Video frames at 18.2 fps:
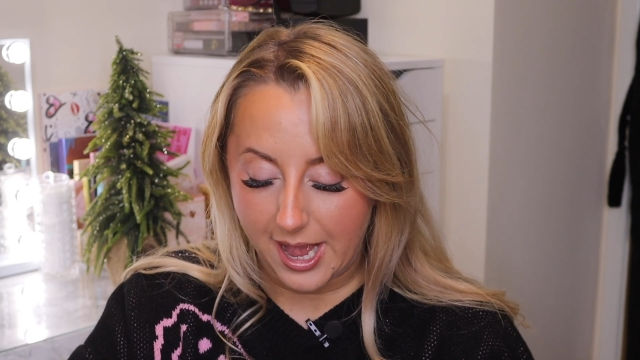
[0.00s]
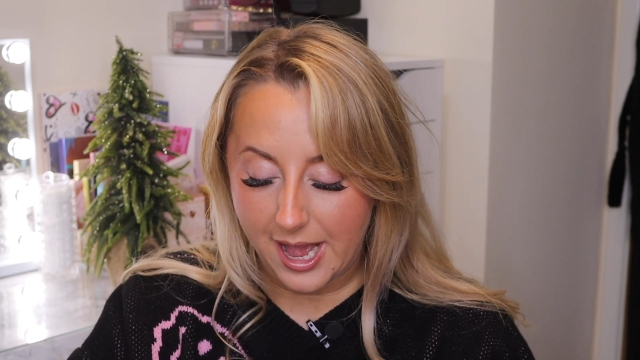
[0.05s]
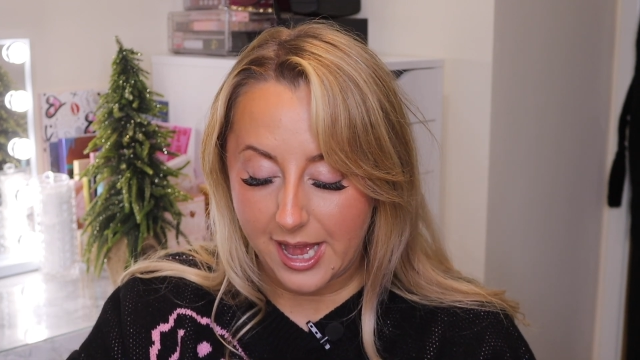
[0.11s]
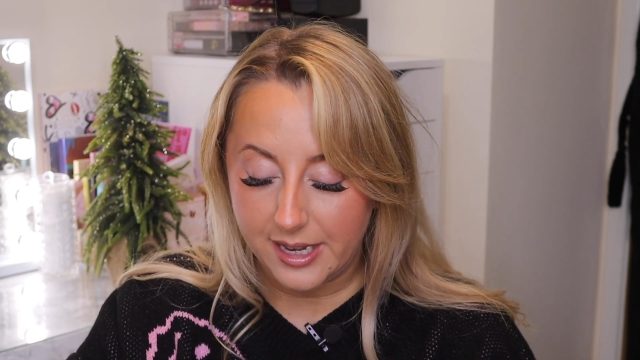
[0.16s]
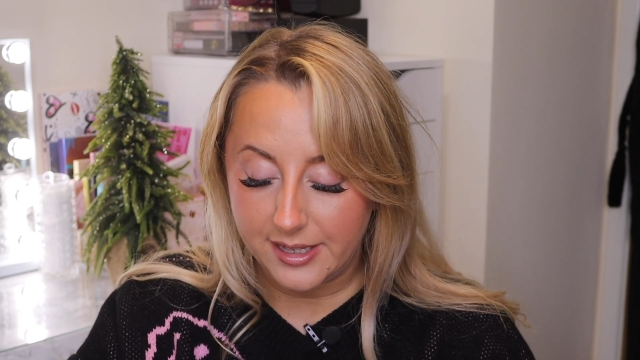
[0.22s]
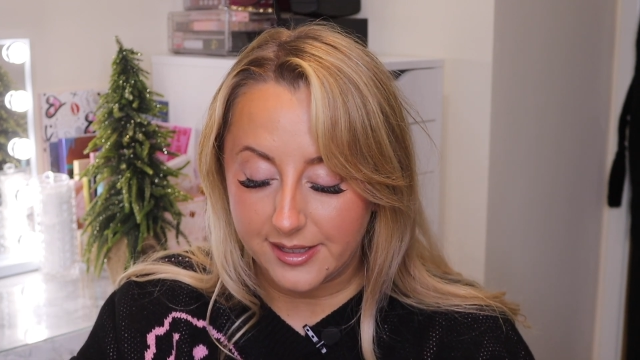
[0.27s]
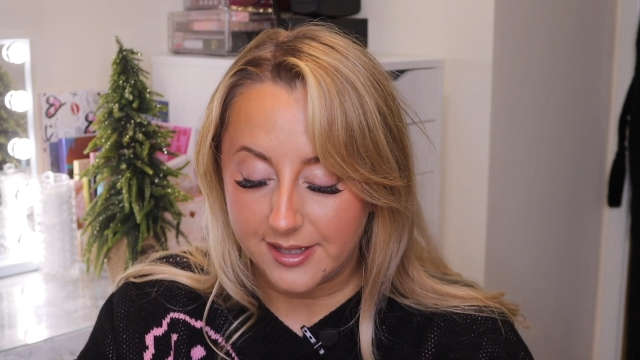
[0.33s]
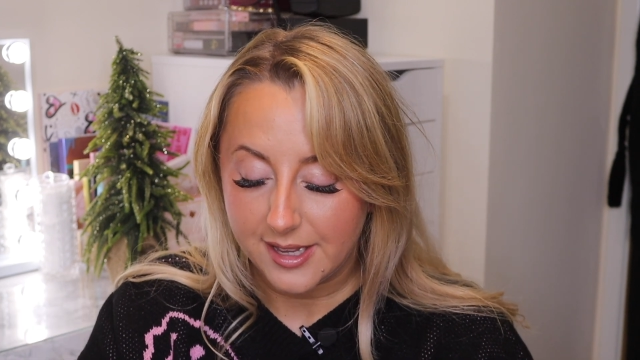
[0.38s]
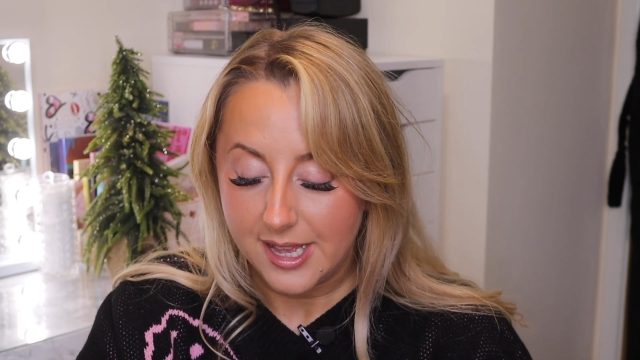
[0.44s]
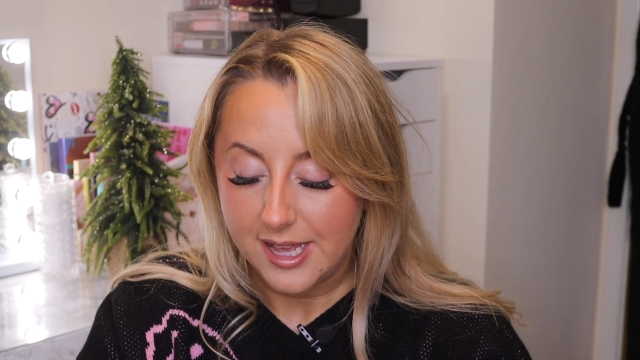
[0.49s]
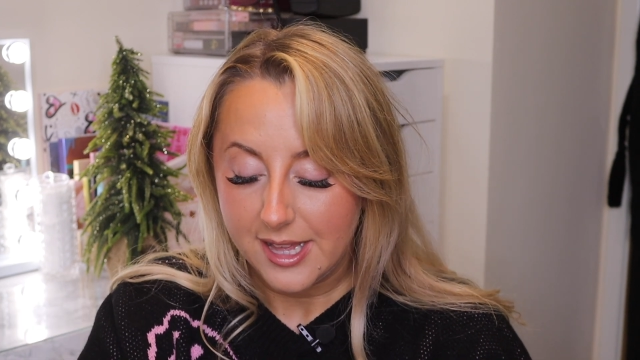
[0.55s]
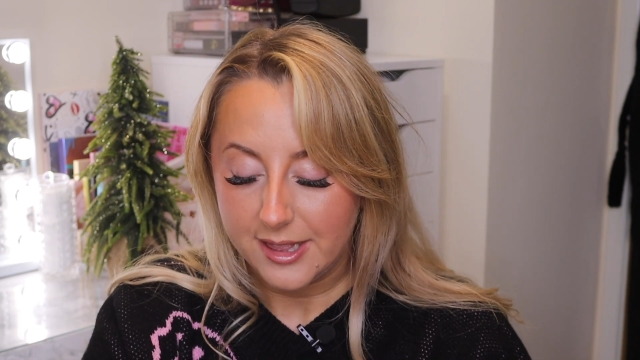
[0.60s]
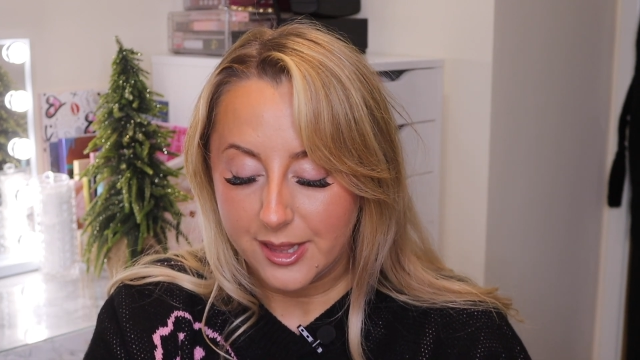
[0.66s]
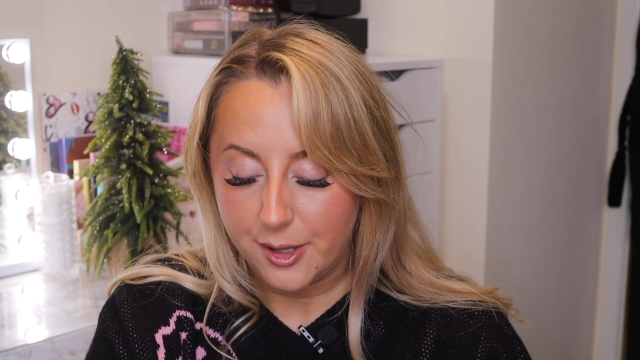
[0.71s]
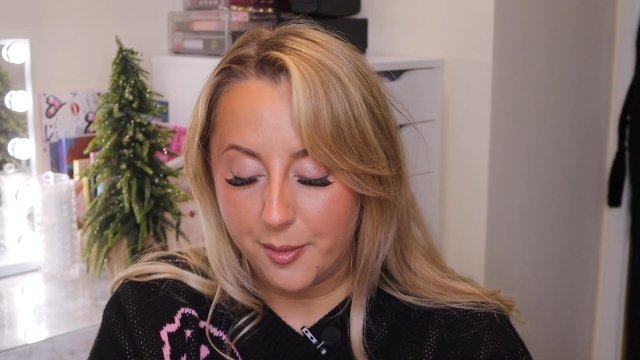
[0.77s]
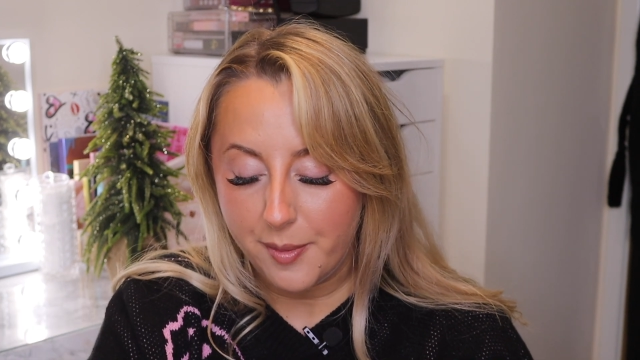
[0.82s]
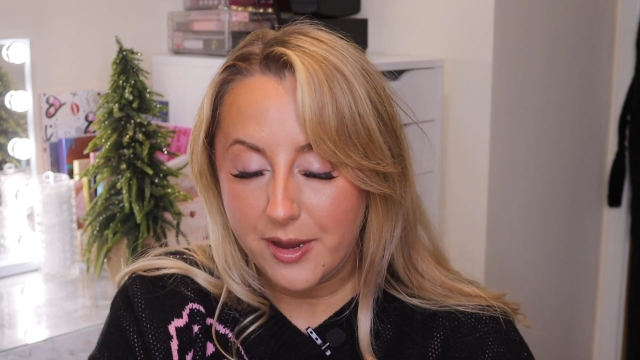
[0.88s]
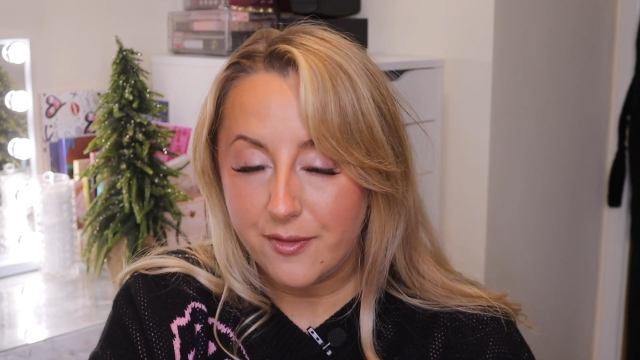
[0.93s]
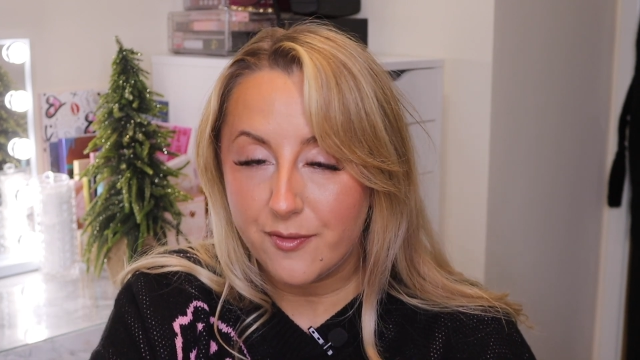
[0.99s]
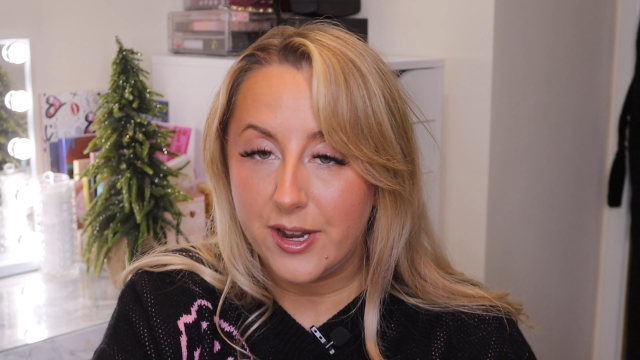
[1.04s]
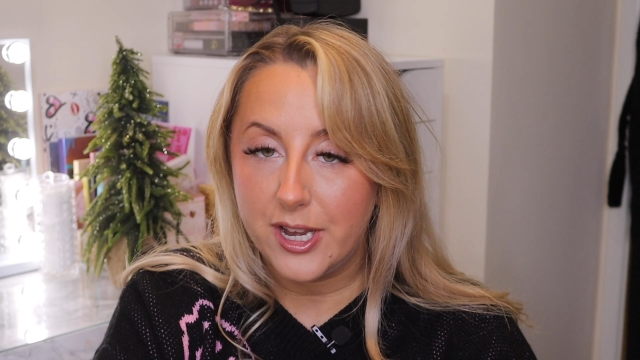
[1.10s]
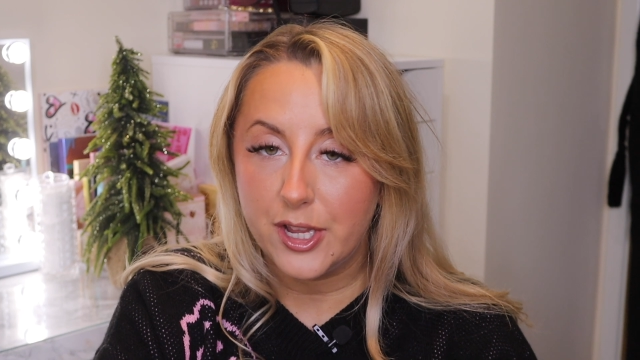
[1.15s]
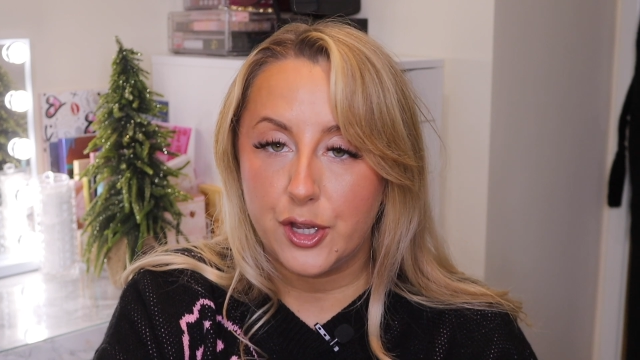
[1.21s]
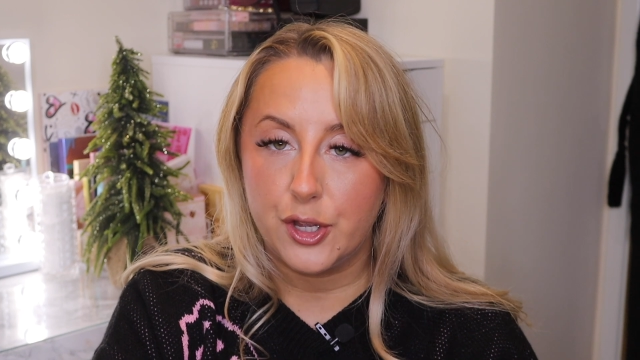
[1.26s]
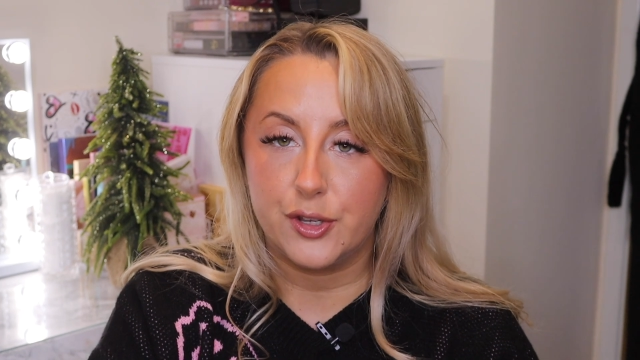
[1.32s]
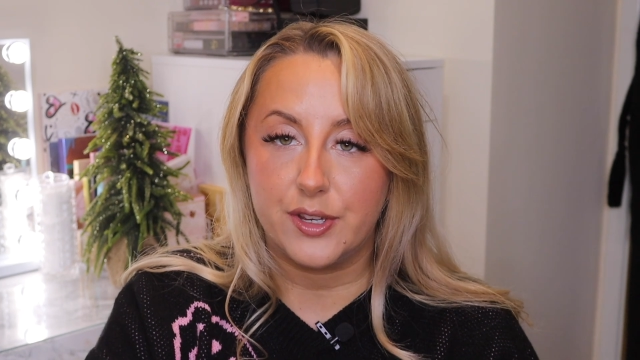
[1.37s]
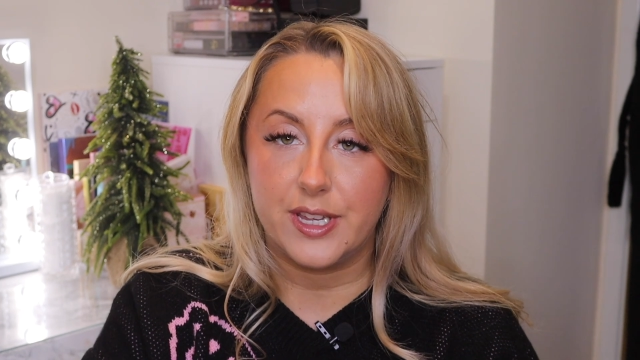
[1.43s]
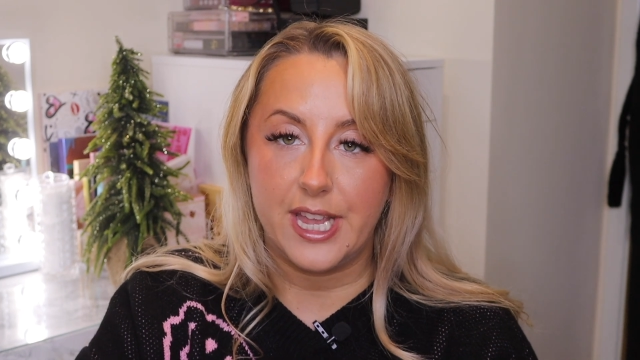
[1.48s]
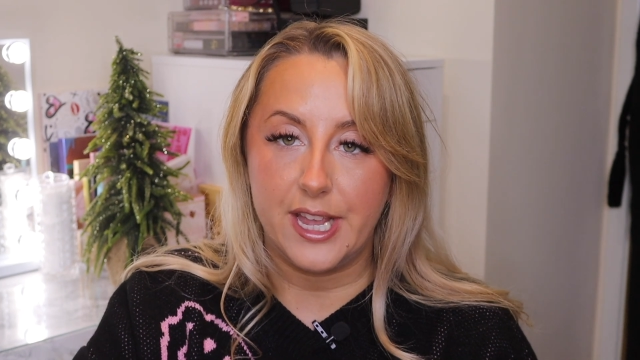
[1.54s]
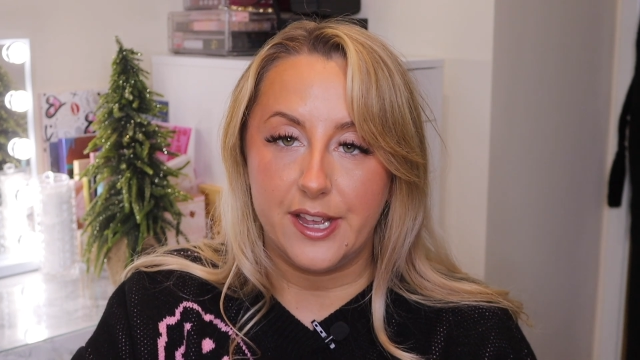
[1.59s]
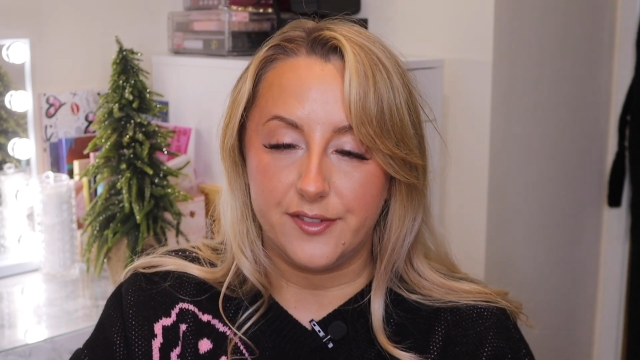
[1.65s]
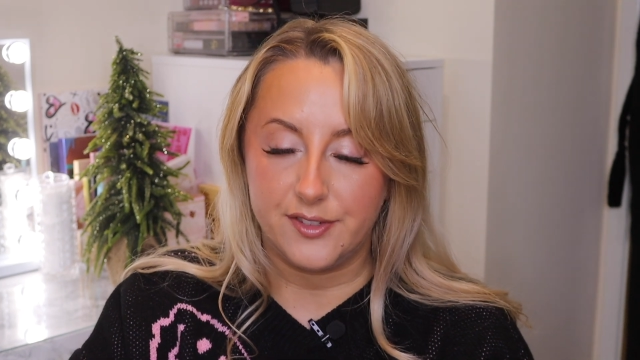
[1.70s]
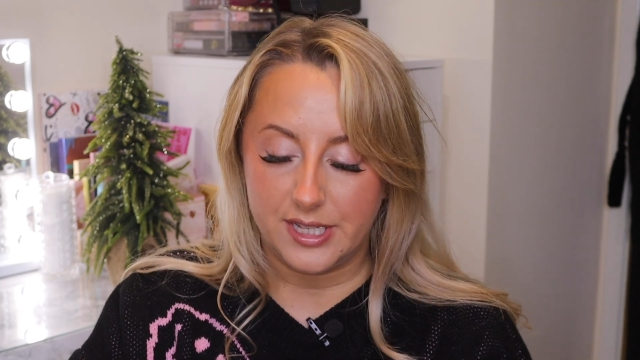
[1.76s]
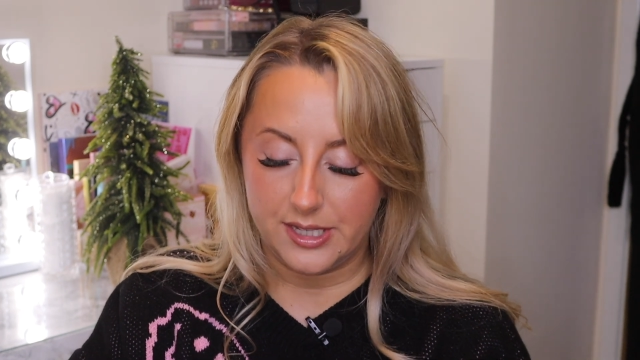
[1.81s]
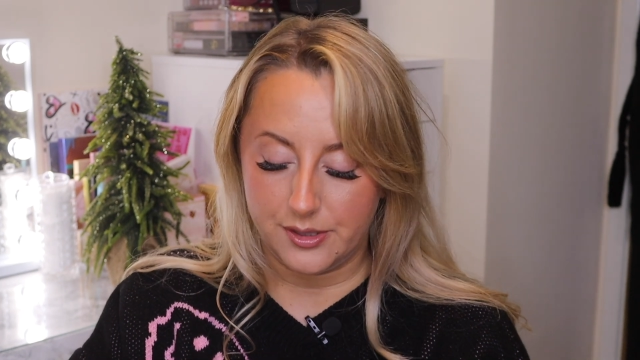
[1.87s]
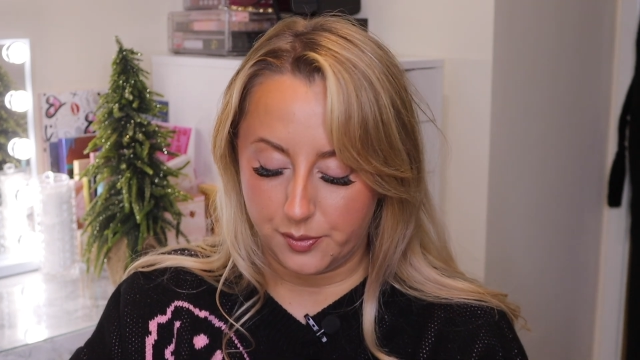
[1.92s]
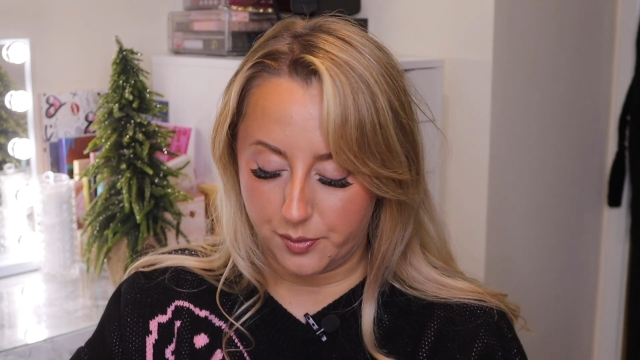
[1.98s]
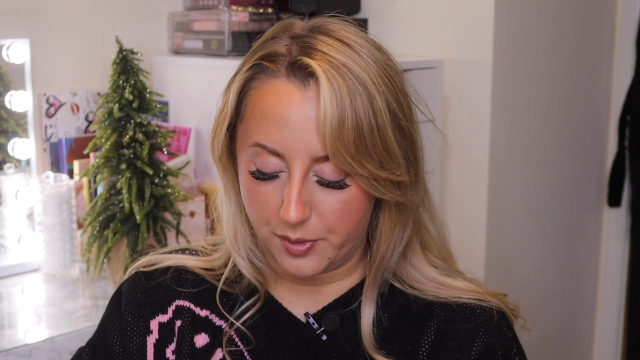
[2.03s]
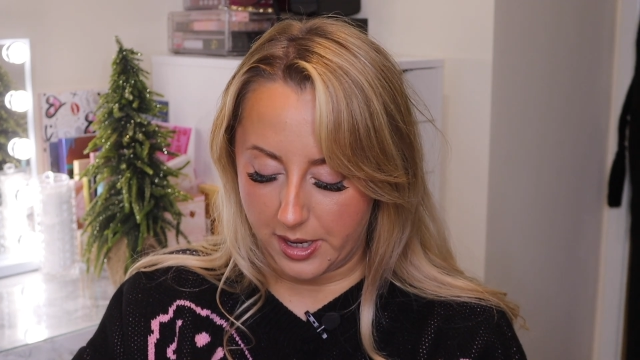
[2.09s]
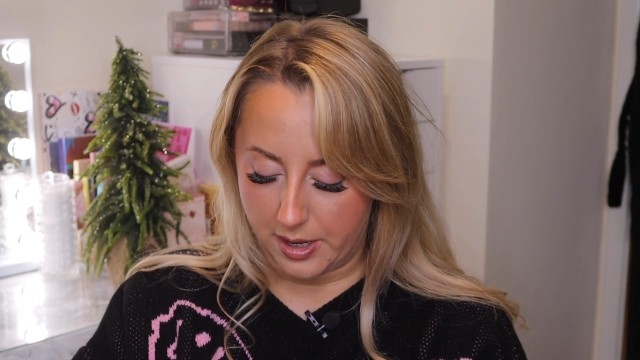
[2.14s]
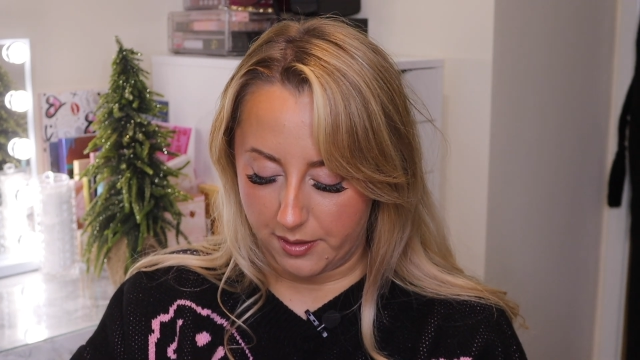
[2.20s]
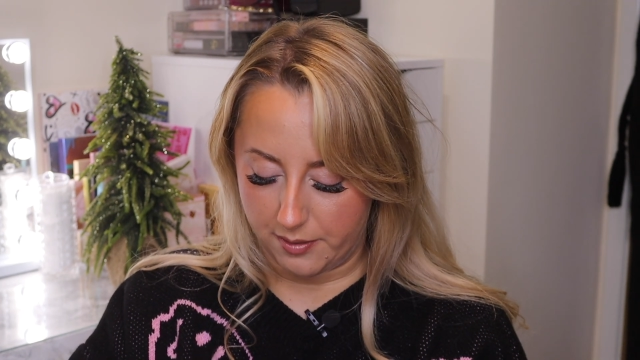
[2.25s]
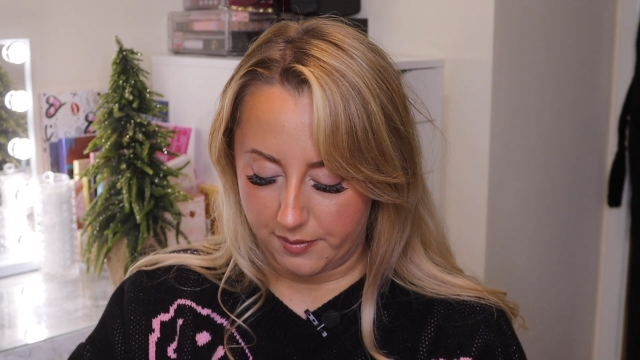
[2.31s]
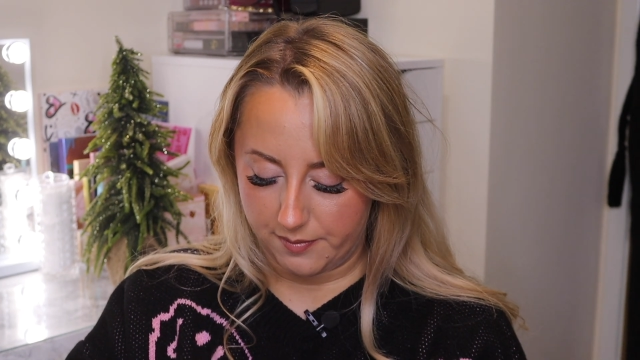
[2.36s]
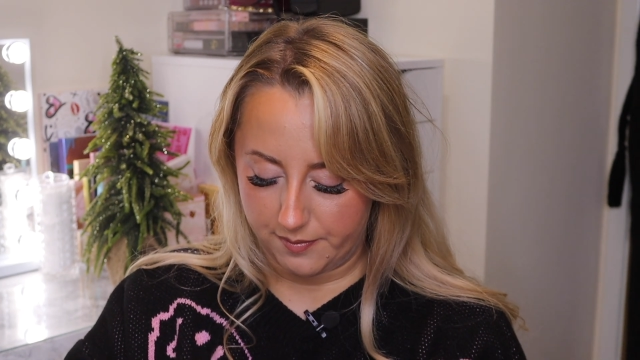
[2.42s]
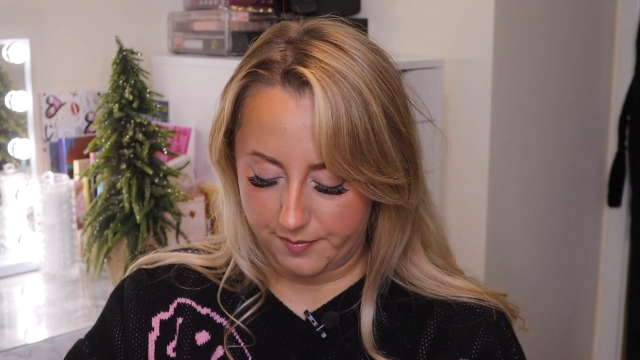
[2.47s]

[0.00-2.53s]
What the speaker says: and they'll make really good gifts as well.